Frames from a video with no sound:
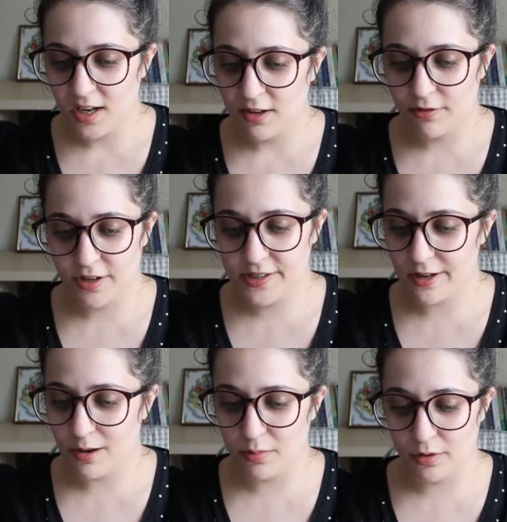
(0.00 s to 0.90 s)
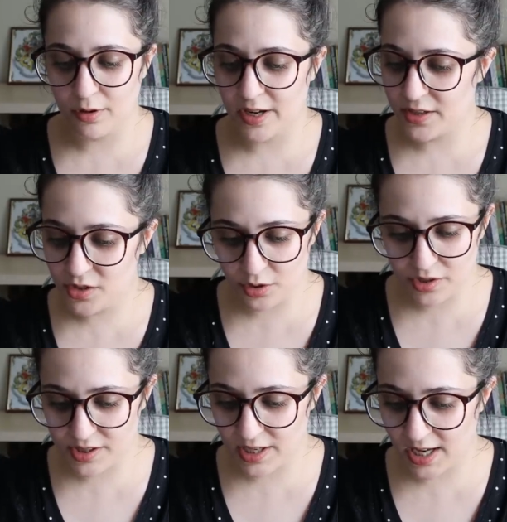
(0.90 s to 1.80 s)
For example,
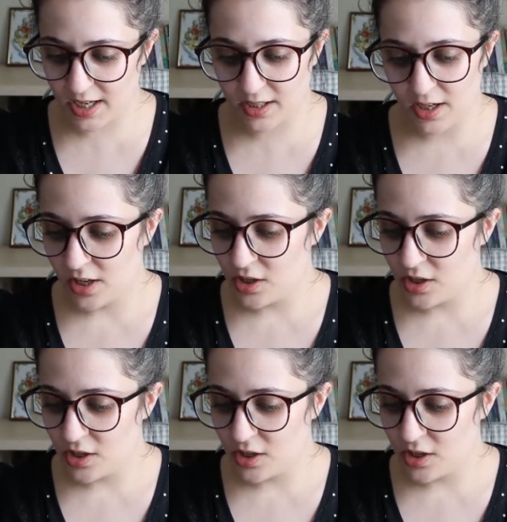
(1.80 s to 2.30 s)
Dussek,